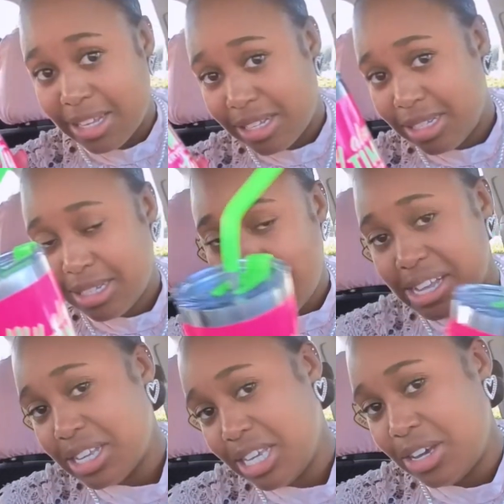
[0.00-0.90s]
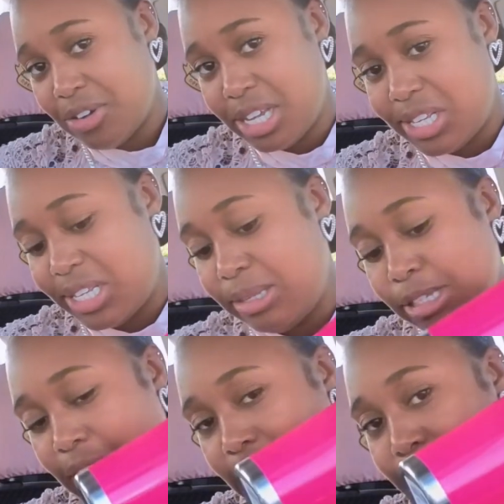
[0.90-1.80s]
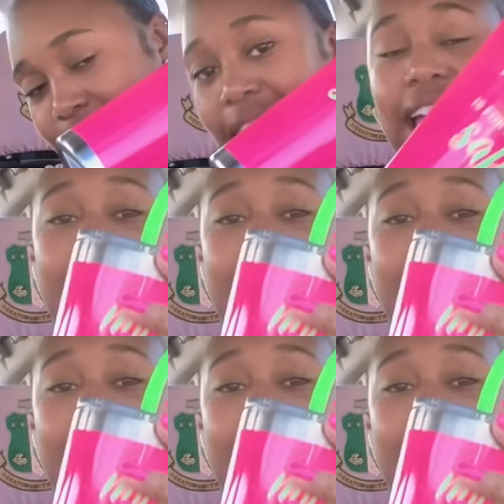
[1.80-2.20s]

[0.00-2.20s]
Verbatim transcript: can i can get crazy sometimes but